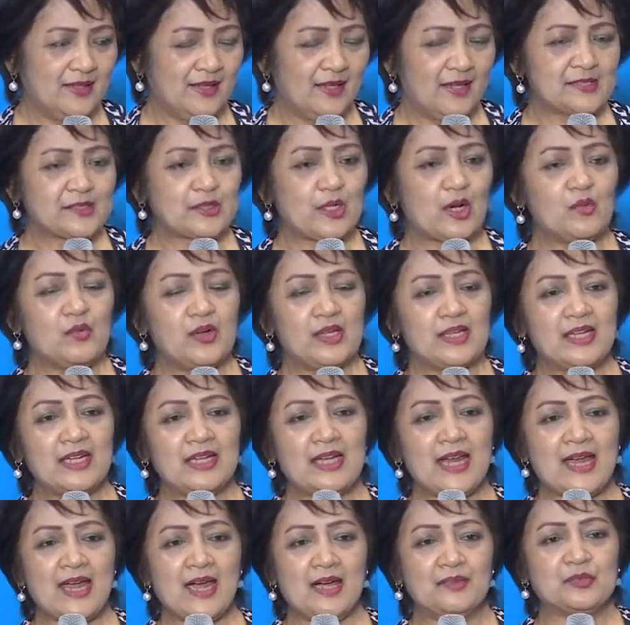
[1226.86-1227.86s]
So we
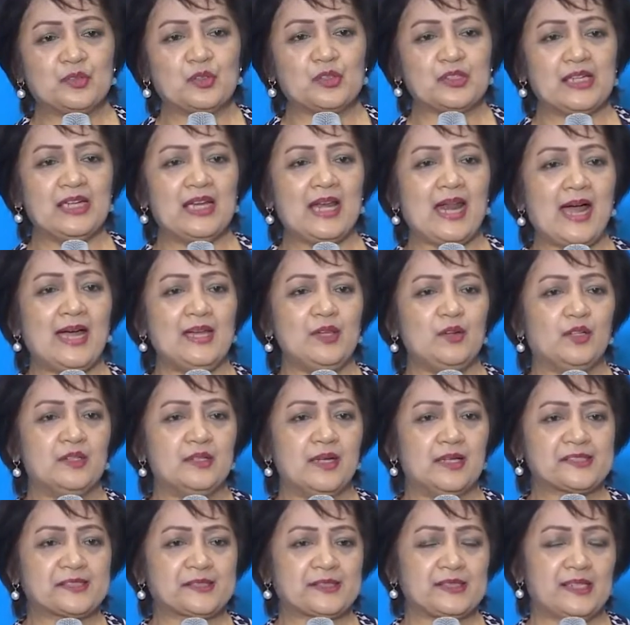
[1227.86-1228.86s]
really have to rely
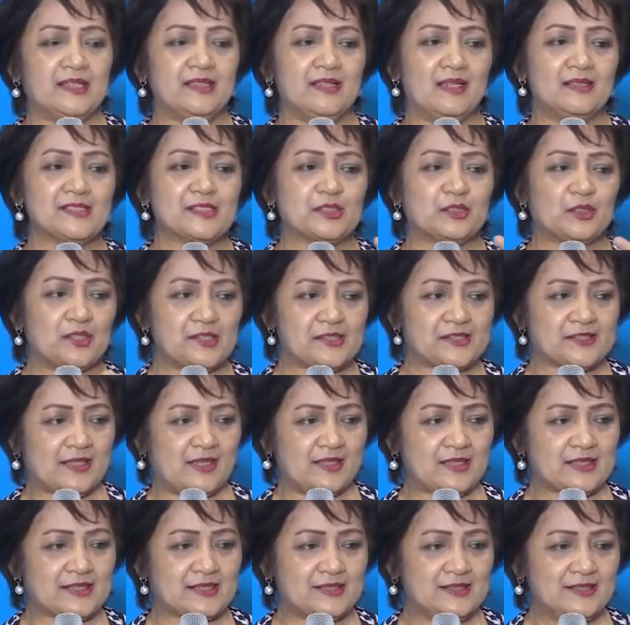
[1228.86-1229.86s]
on external
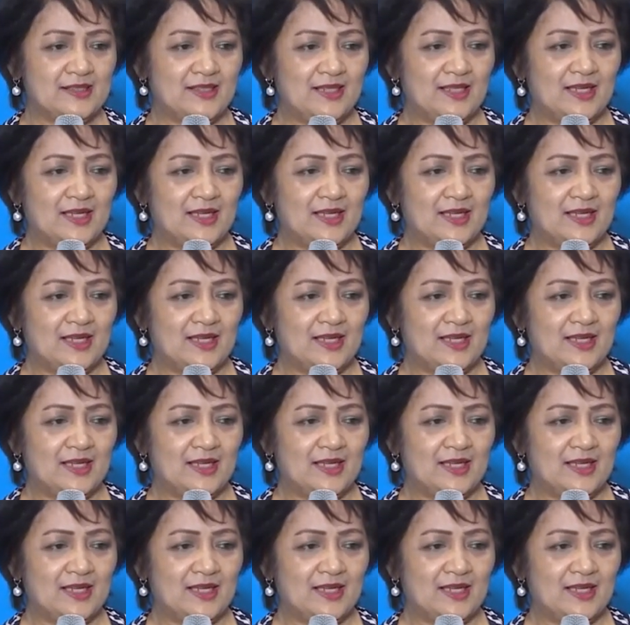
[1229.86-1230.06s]
sources,